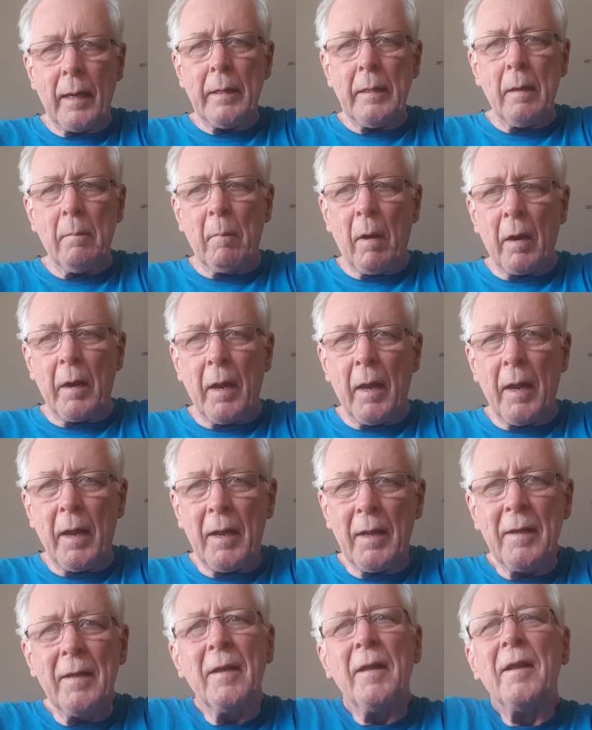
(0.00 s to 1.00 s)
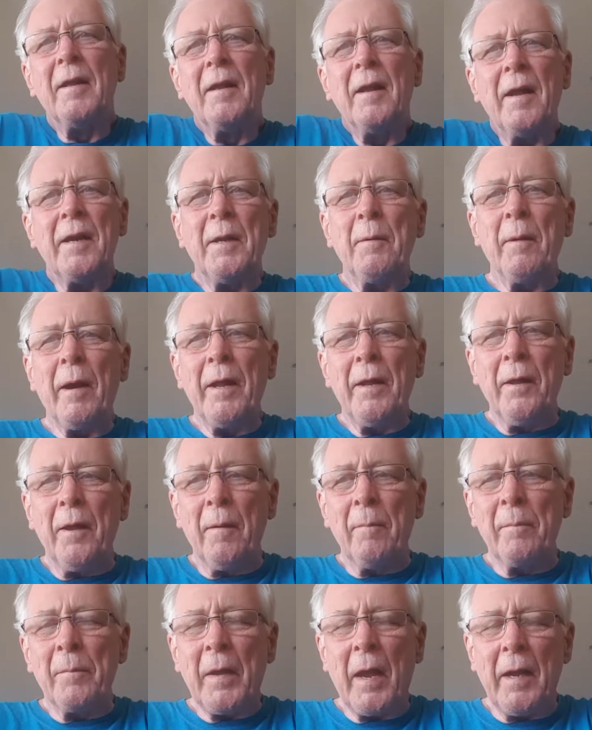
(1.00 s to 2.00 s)
You, Monty. Anyway,
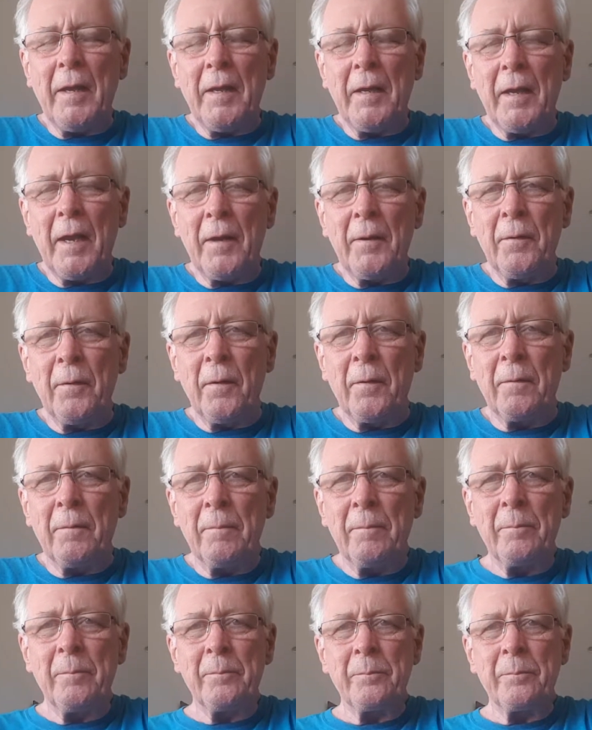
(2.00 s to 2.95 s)
how you getting on?